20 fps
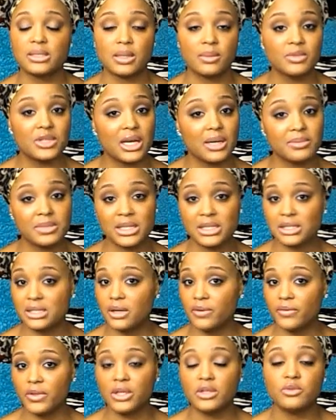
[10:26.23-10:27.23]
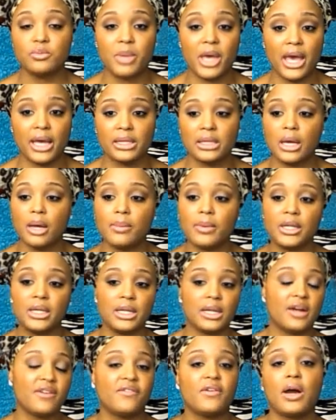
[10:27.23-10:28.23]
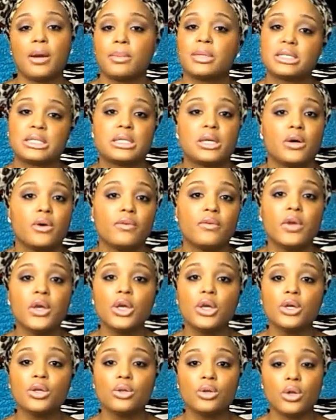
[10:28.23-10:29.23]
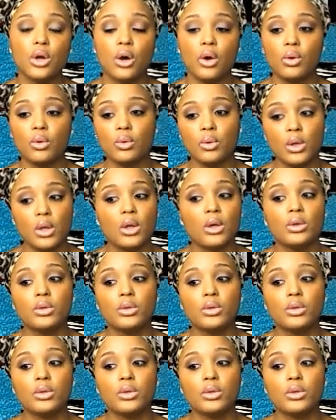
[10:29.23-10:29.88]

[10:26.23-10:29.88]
Sometimes that stuff gets backed up and then I find myself, you know,